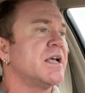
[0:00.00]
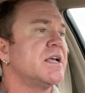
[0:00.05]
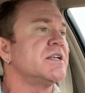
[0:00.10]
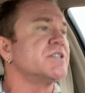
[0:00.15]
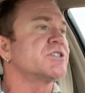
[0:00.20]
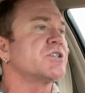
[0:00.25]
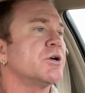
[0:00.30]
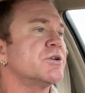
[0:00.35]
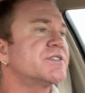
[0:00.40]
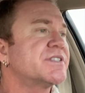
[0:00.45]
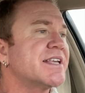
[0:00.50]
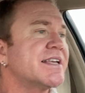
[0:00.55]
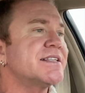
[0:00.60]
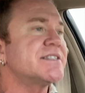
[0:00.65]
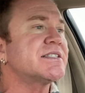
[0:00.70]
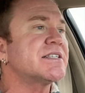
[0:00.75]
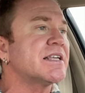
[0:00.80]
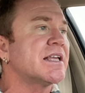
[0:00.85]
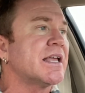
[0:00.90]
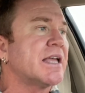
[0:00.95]
So
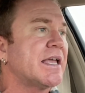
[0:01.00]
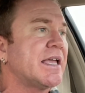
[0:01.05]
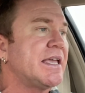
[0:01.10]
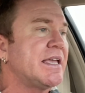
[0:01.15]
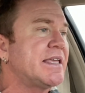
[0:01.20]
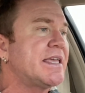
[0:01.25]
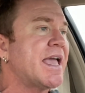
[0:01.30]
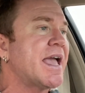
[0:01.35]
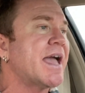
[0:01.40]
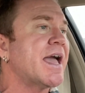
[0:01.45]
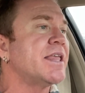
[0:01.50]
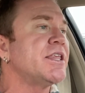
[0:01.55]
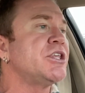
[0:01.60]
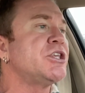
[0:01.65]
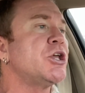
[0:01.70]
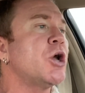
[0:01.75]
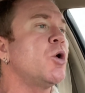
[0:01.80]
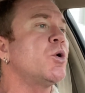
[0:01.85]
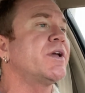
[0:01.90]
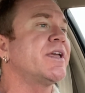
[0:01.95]
since he can't
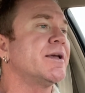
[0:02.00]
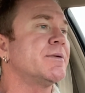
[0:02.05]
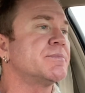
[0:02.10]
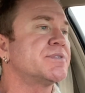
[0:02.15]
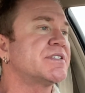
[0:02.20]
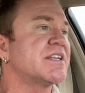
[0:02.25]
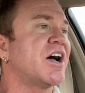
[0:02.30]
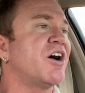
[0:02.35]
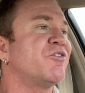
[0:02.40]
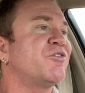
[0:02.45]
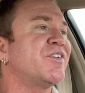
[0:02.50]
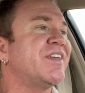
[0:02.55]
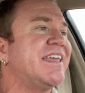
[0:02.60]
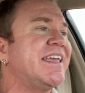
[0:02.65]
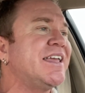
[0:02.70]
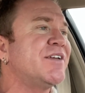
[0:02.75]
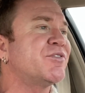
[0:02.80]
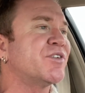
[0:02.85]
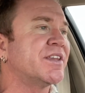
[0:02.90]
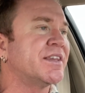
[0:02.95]
yoke himself
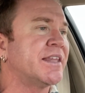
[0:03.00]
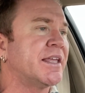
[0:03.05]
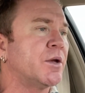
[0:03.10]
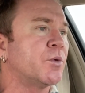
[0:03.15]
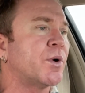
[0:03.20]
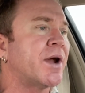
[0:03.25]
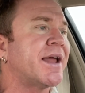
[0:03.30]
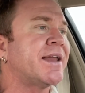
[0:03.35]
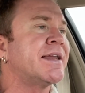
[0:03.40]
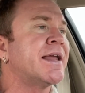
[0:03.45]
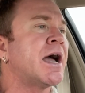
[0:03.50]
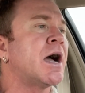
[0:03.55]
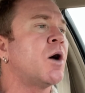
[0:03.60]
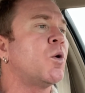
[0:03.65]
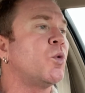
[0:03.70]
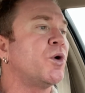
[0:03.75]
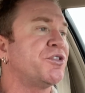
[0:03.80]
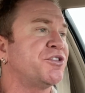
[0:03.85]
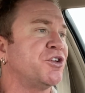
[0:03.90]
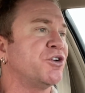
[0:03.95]
evenly right now
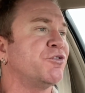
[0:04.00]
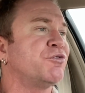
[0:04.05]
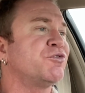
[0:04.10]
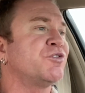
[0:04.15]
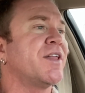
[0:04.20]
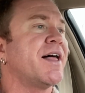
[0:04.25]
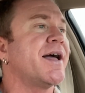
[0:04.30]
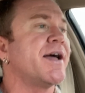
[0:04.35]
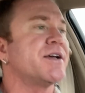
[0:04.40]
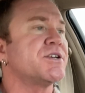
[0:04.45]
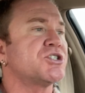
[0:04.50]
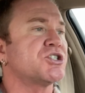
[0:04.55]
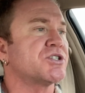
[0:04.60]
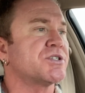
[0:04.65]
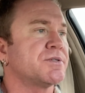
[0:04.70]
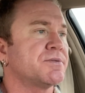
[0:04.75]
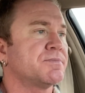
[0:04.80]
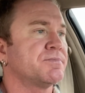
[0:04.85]
with your flesh,